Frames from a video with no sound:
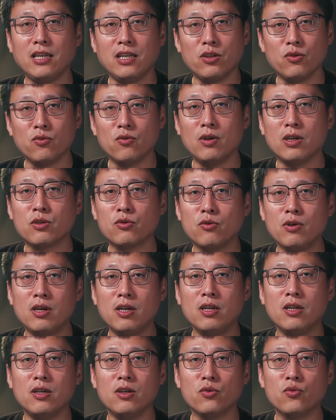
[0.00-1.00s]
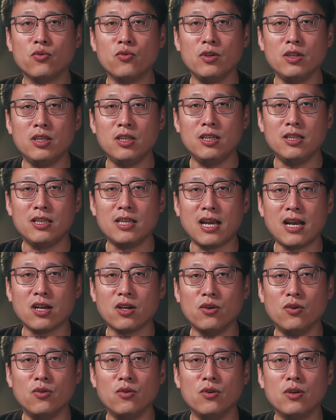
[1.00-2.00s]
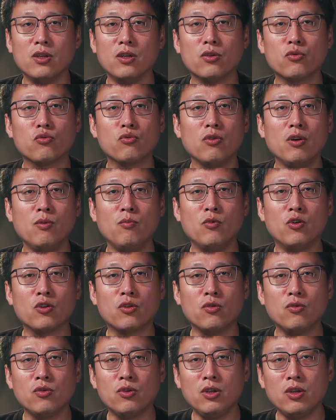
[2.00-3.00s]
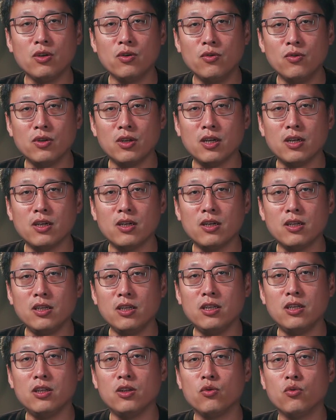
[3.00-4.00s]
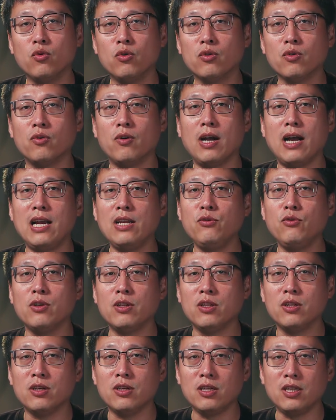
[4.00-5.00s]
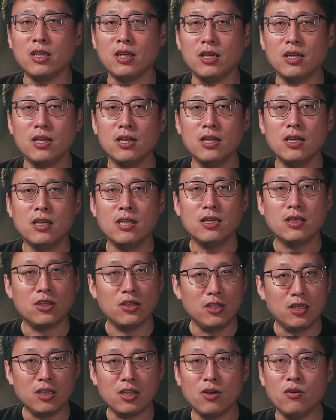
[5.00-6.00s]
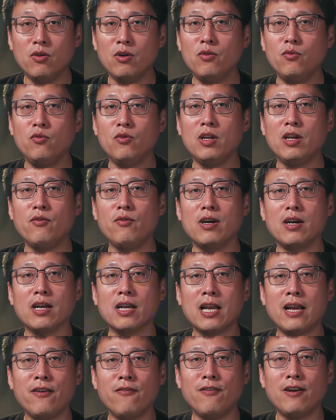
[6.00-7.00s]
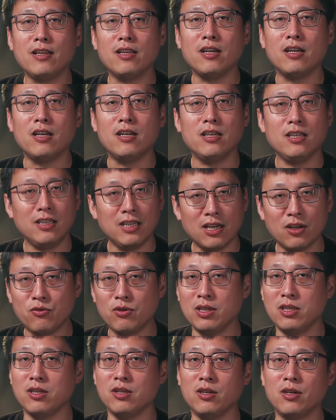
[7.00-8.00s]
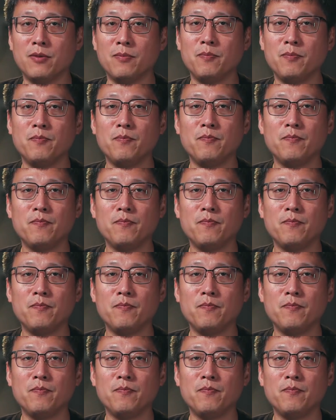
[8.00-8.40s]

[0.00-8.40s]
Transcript: dual-core architecture, and dual-mode communication, plus enhanced security features. It's a perfect fit for IoT